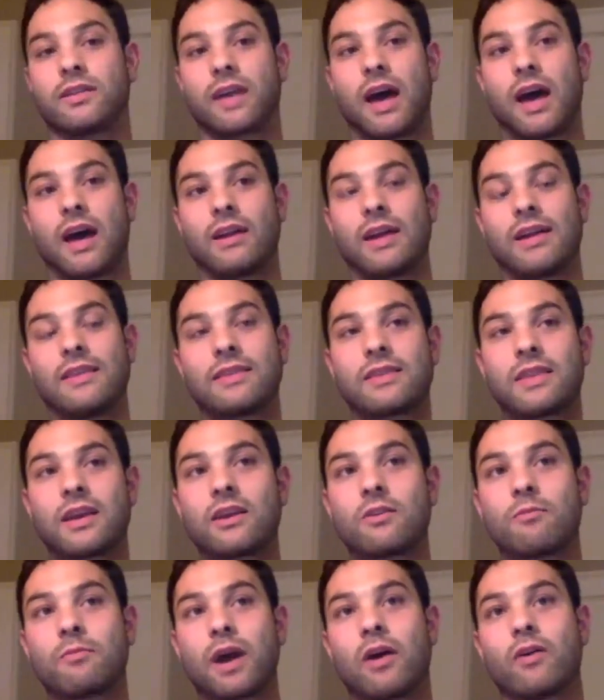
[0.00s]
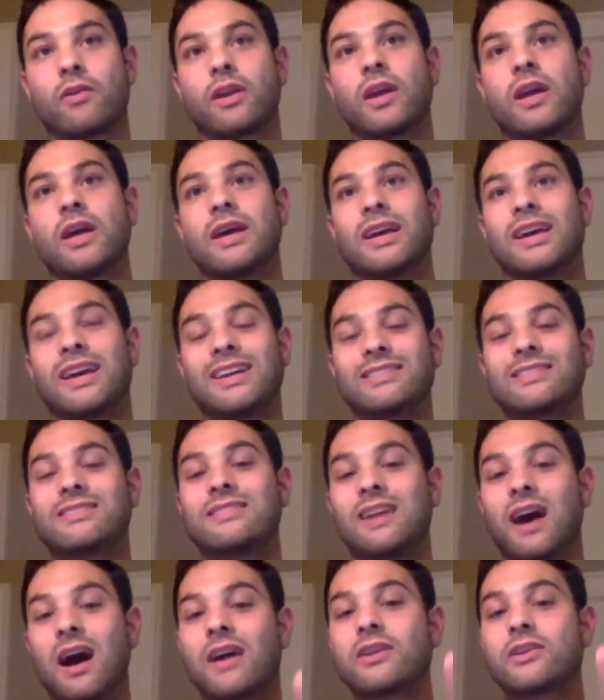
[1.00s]
that and think about, it's
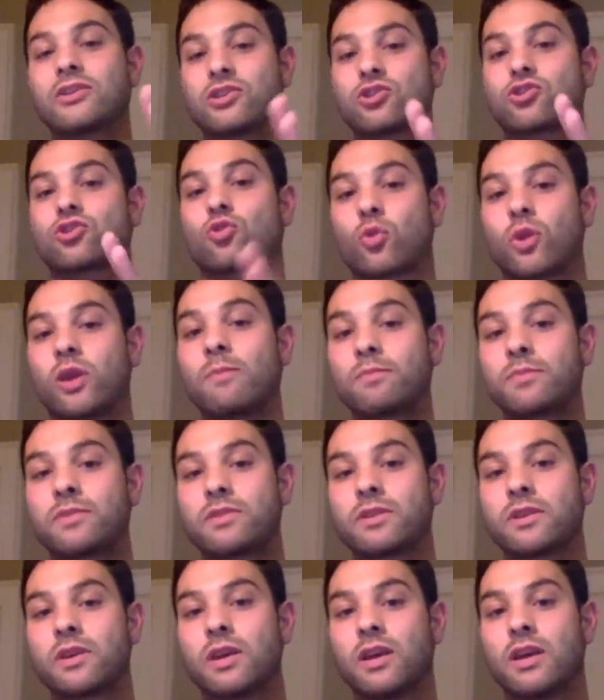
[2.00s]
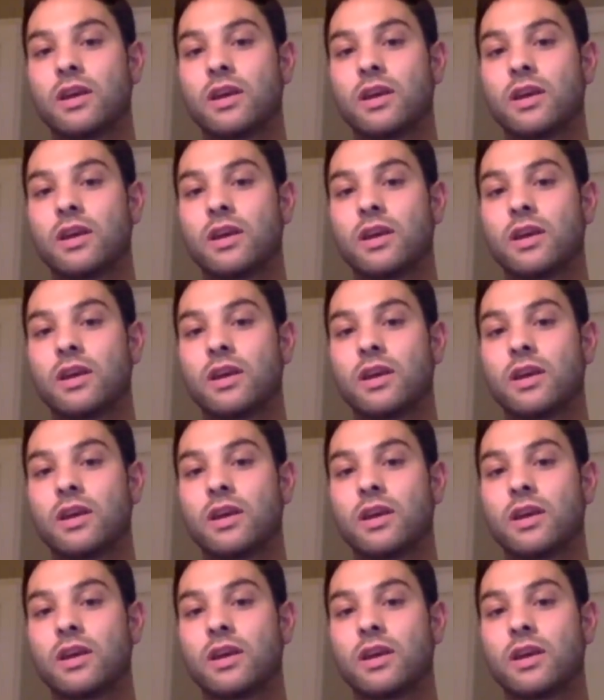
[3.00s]
not a script.